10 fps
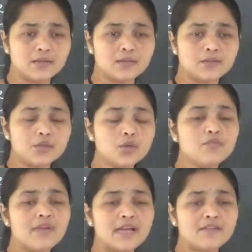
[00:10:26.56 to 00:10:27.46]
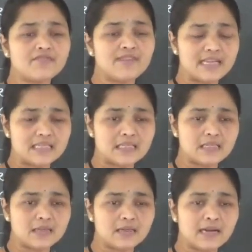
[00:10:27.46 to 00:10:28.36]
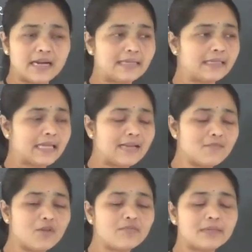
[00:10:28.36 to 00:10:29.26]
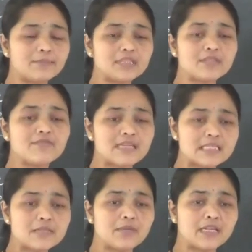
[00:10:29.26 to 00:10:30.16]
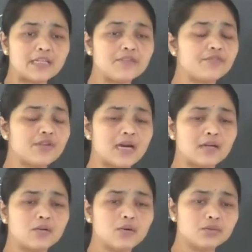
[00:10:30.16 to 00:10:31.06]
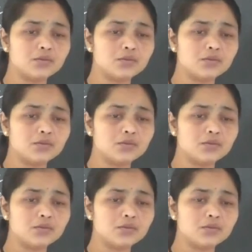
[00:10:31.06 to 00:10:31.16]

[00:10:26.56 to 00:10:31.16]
you were faced at the time of Ganpati festival. If you will